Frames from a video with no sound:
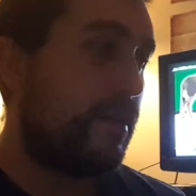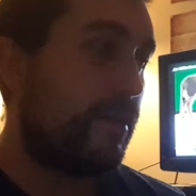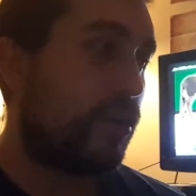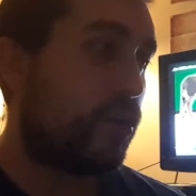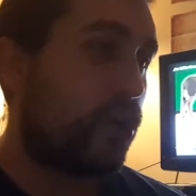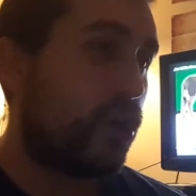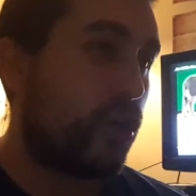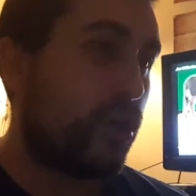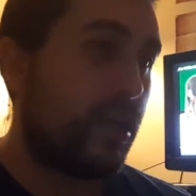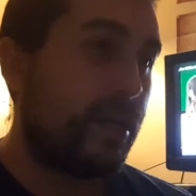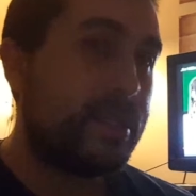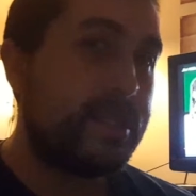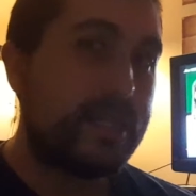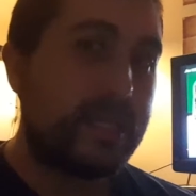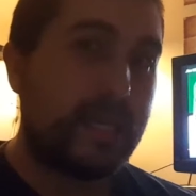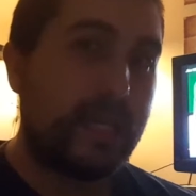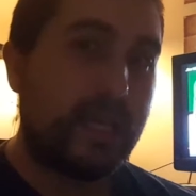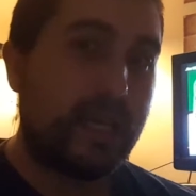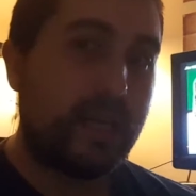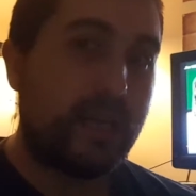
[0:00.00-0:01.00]

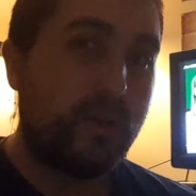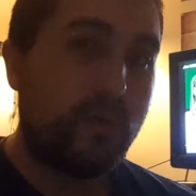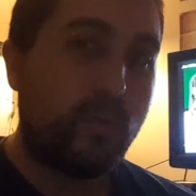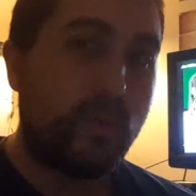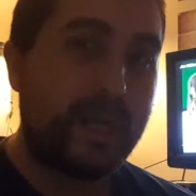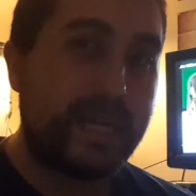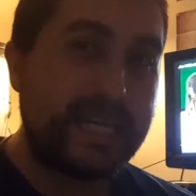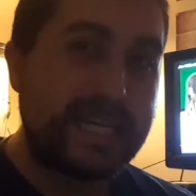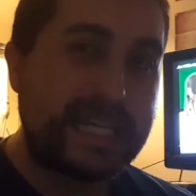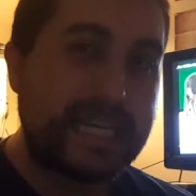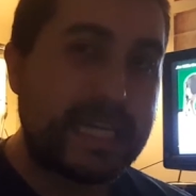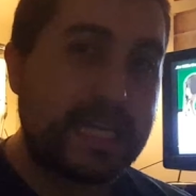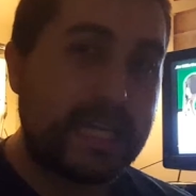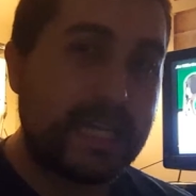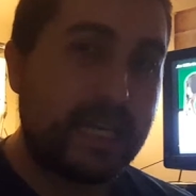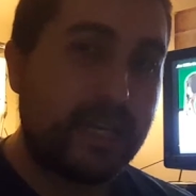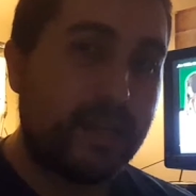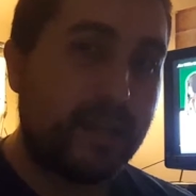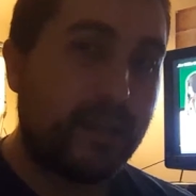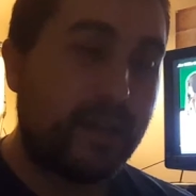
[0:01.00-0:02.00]
Currency we
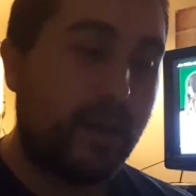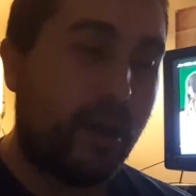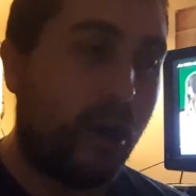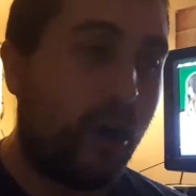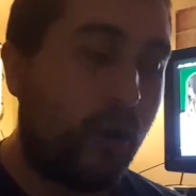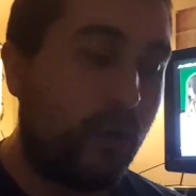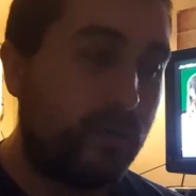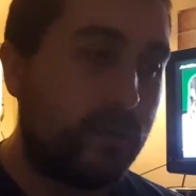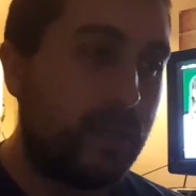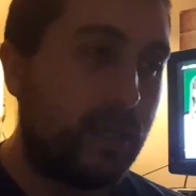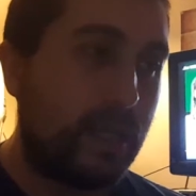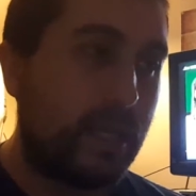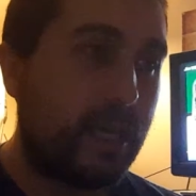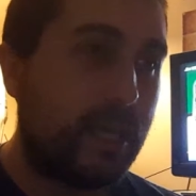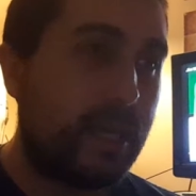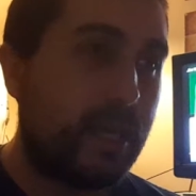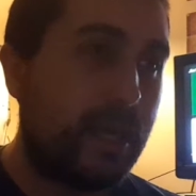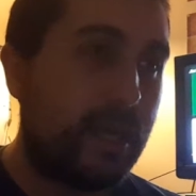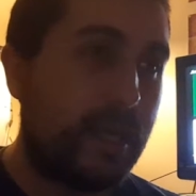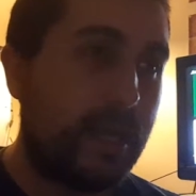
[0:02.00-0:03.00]
need
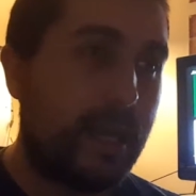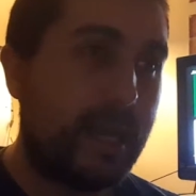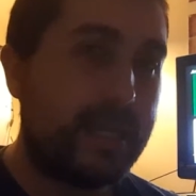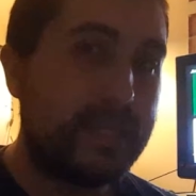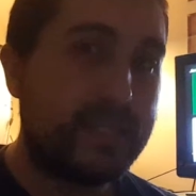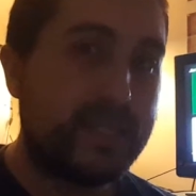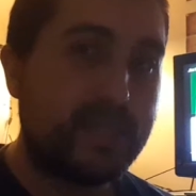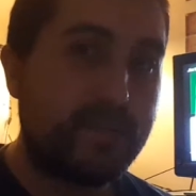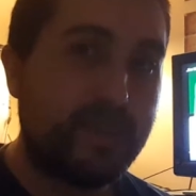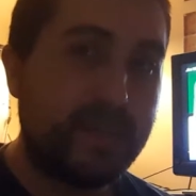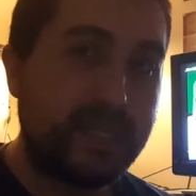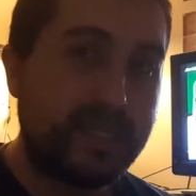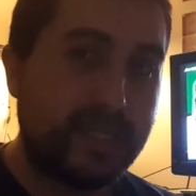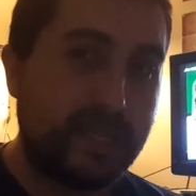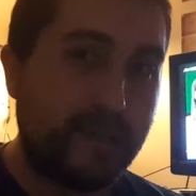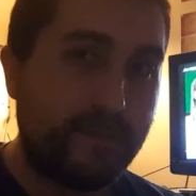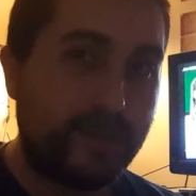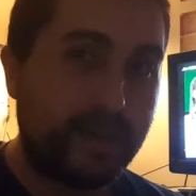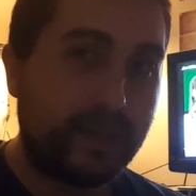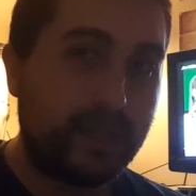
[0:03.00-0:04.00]
only and
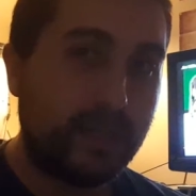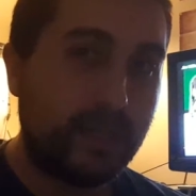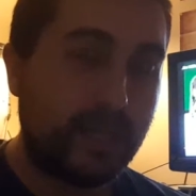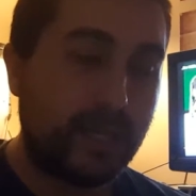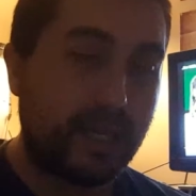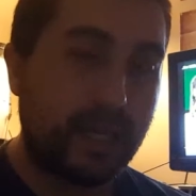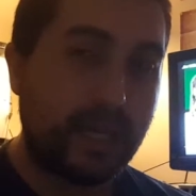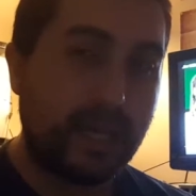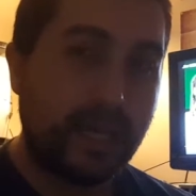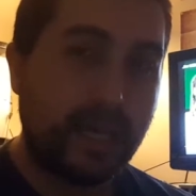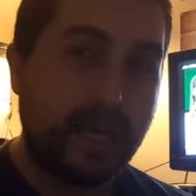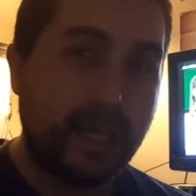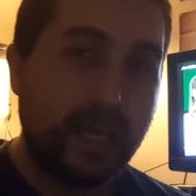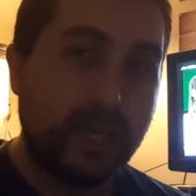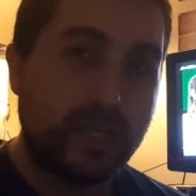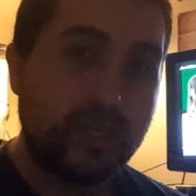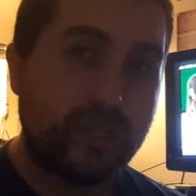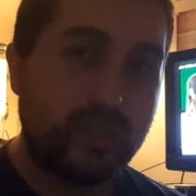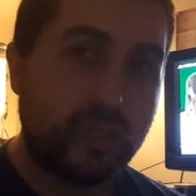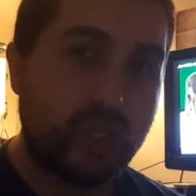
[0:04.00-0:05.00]
specifically
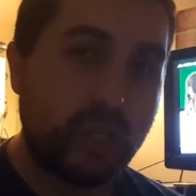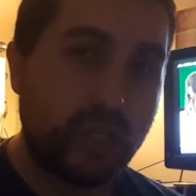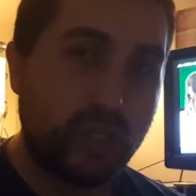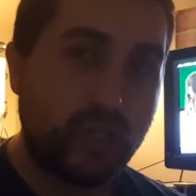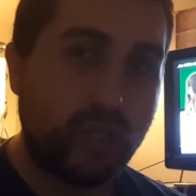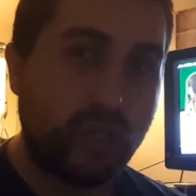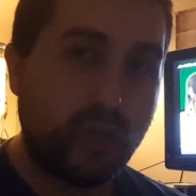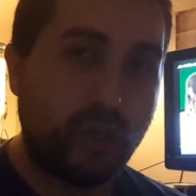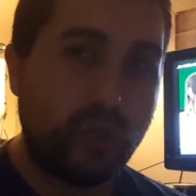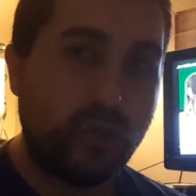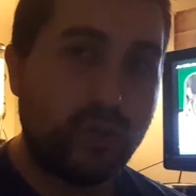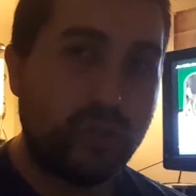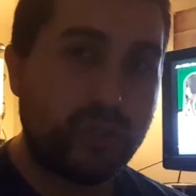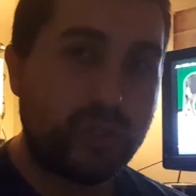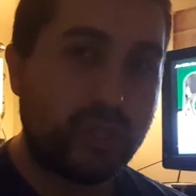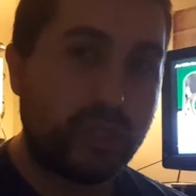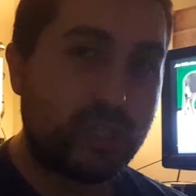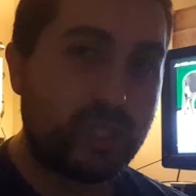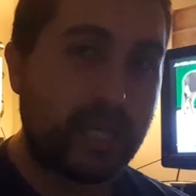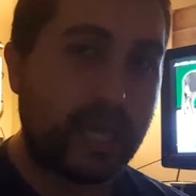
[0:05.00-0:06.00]
to
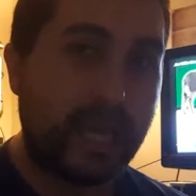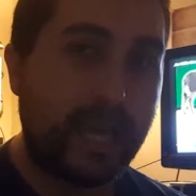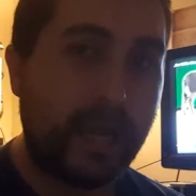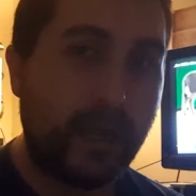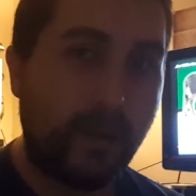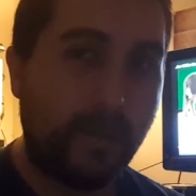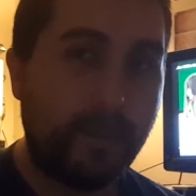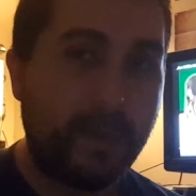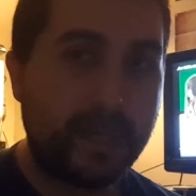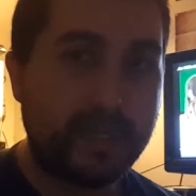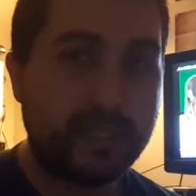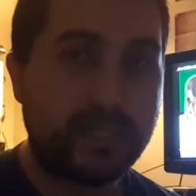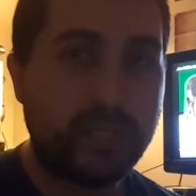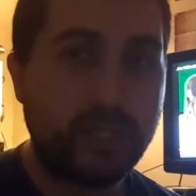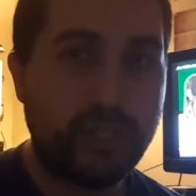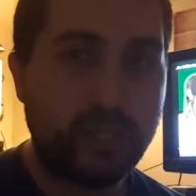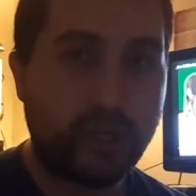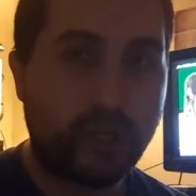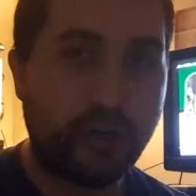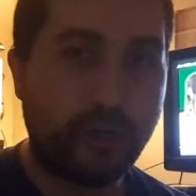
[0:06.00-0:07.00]
use to help us
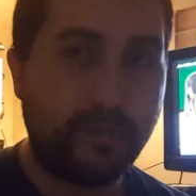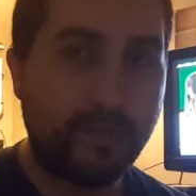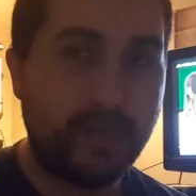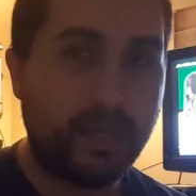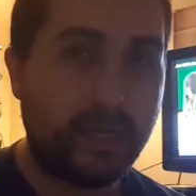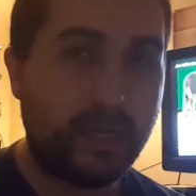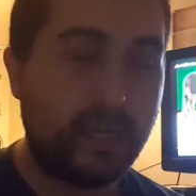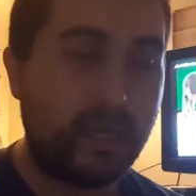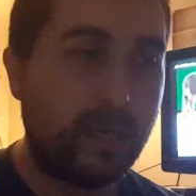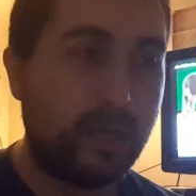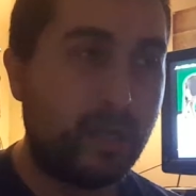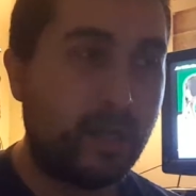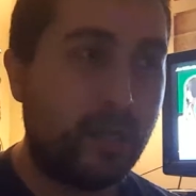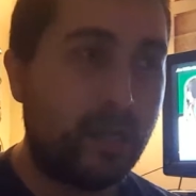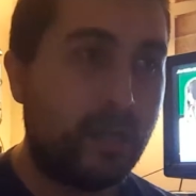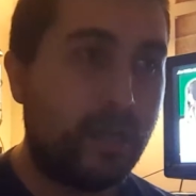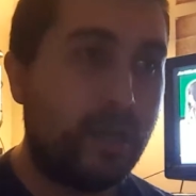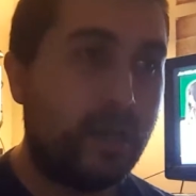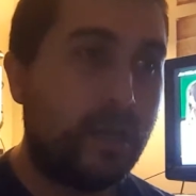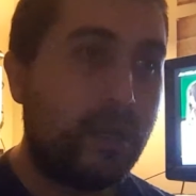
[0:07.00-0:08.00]
determine
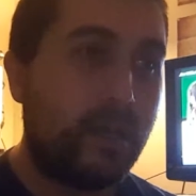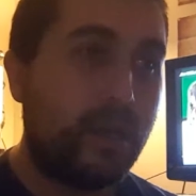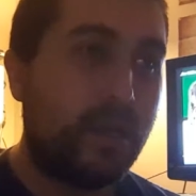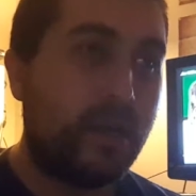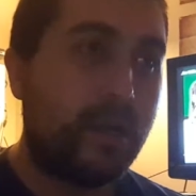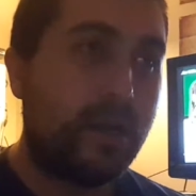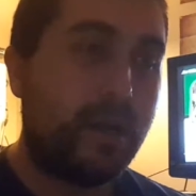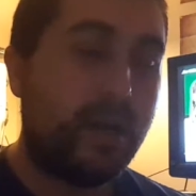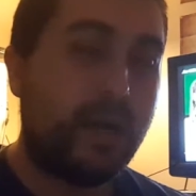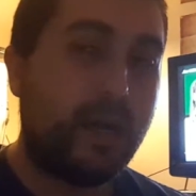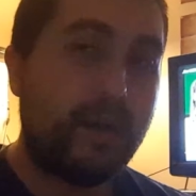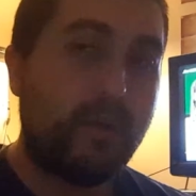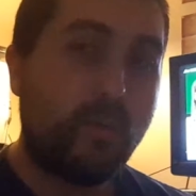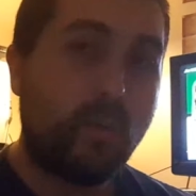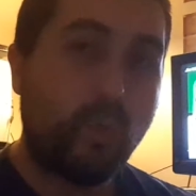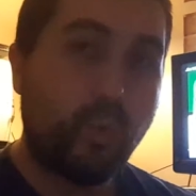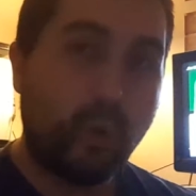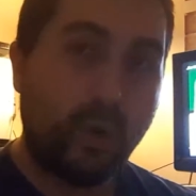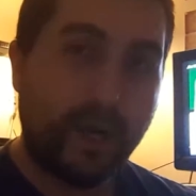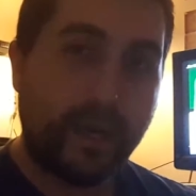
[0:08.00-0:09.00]

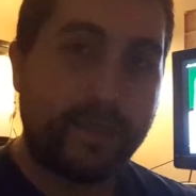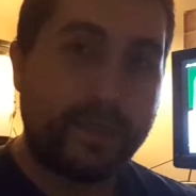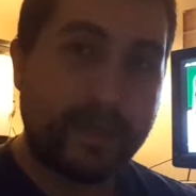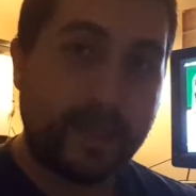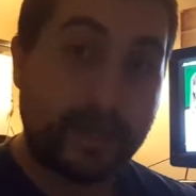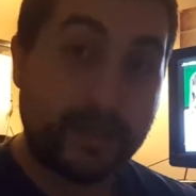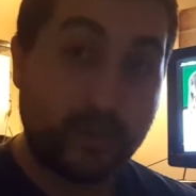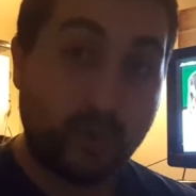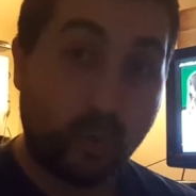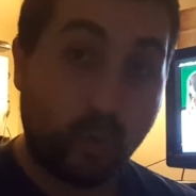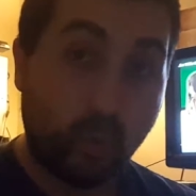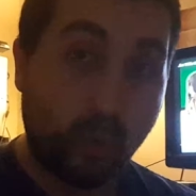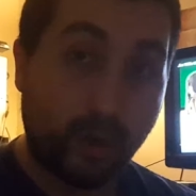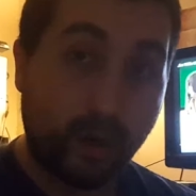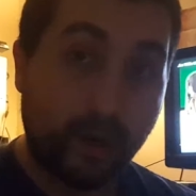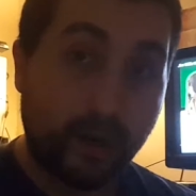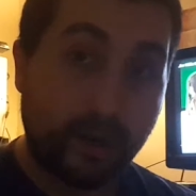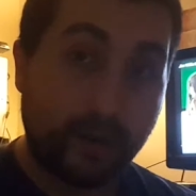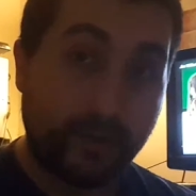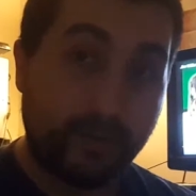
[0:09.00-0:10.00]
what things are
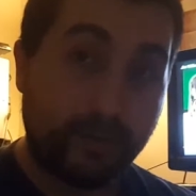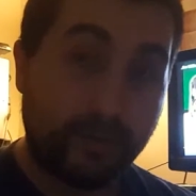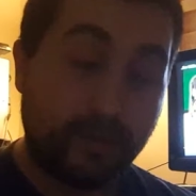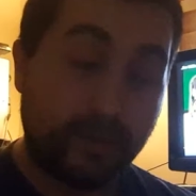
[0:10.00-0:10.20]
worth,